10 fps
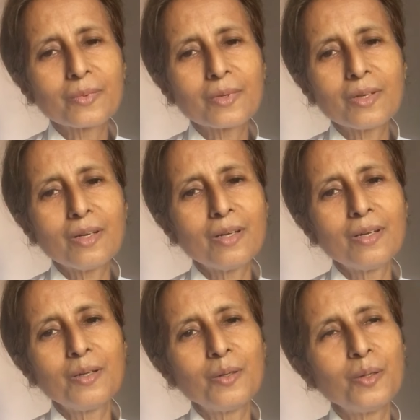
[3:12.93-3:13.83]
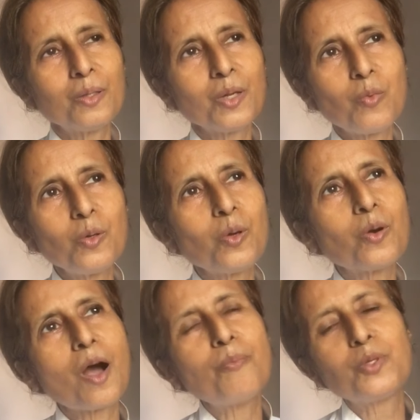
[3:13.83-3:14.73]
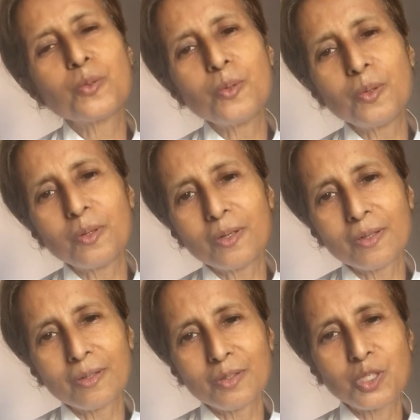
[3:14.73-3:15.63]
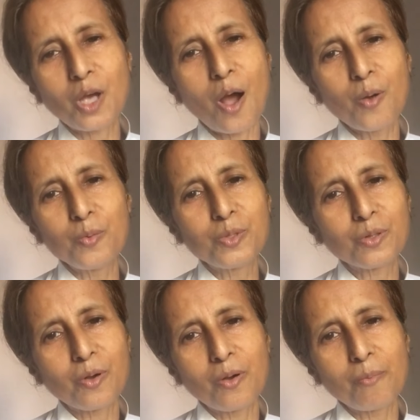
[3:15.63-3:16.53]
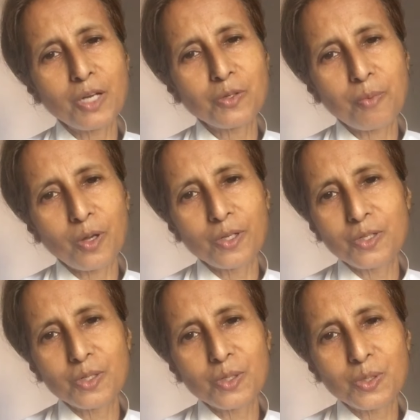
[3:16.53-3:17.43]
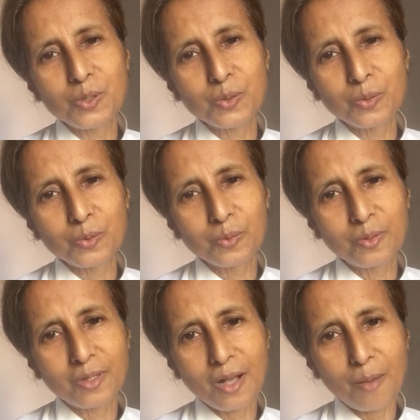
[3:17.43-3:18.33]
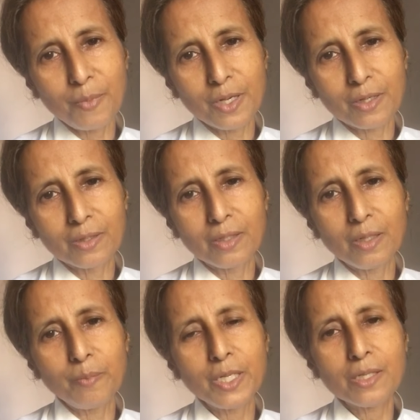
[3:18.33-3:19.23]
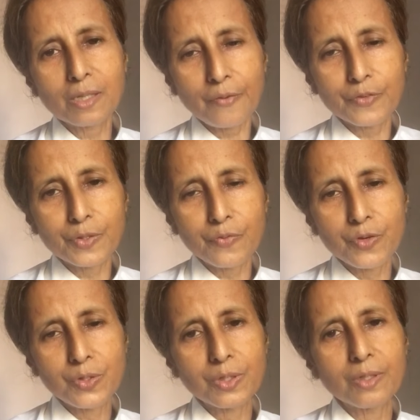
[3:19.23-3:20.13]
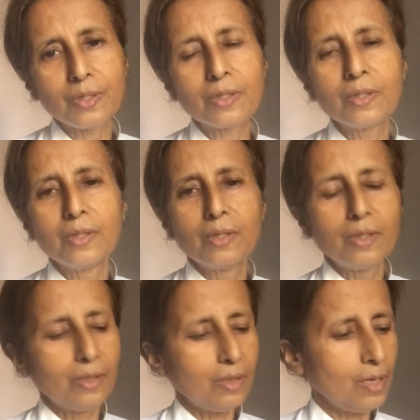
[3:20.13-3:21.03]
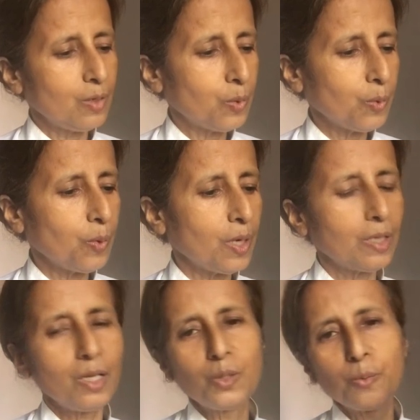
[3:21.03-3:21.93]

up to towns or metropolitans to come here. They'll be self-sufficient. They'll grow and they'll do